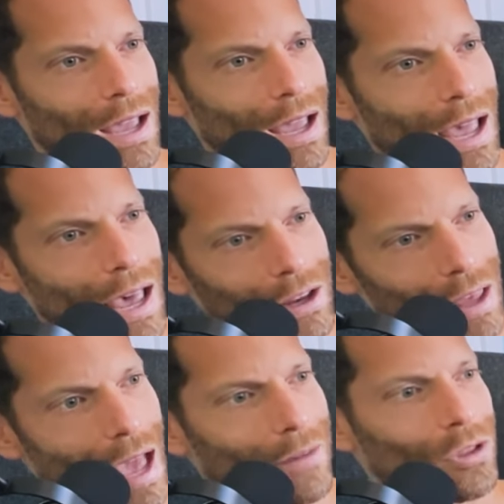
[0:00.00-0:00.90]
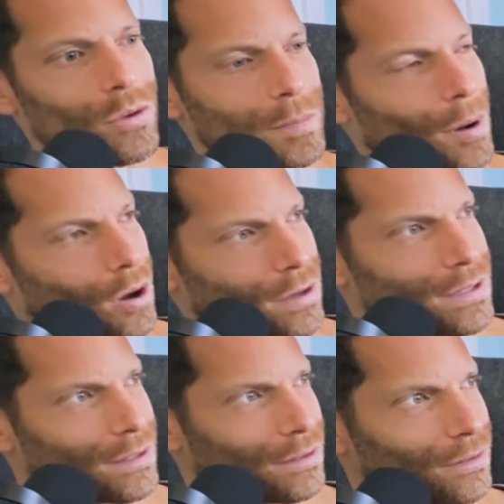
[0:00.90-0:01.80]
how to have those
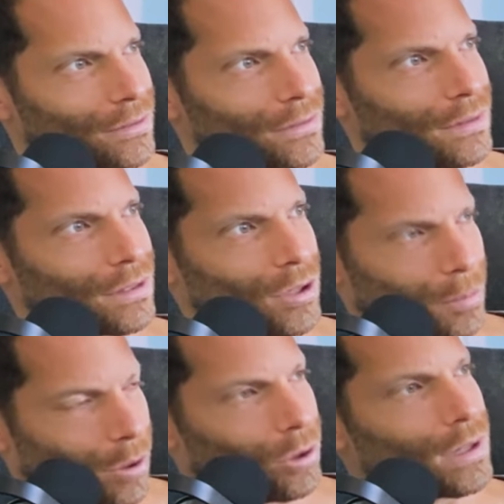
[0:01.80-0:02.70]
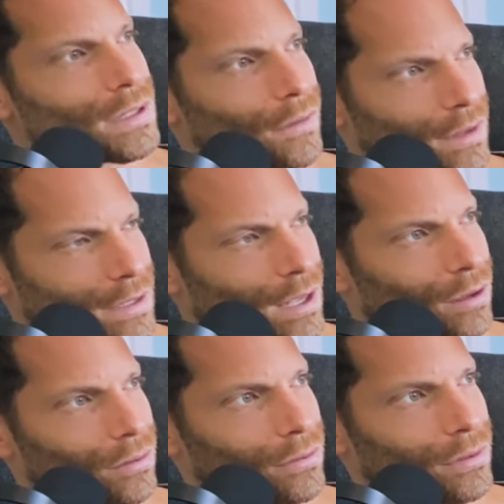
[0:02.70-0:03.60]
positive components of the
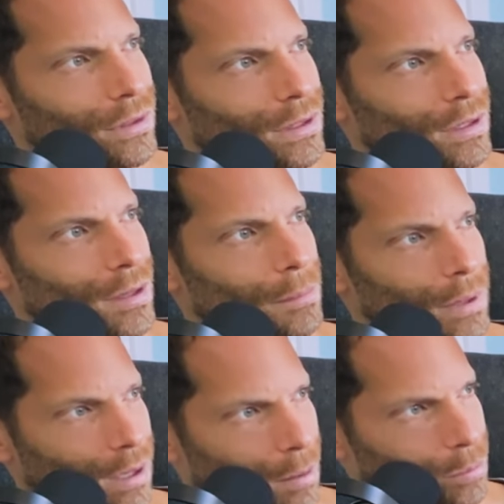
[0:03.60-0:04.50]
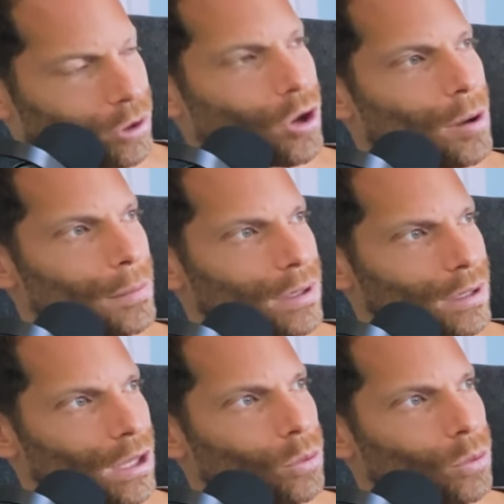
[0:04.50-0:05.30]
self become predominant in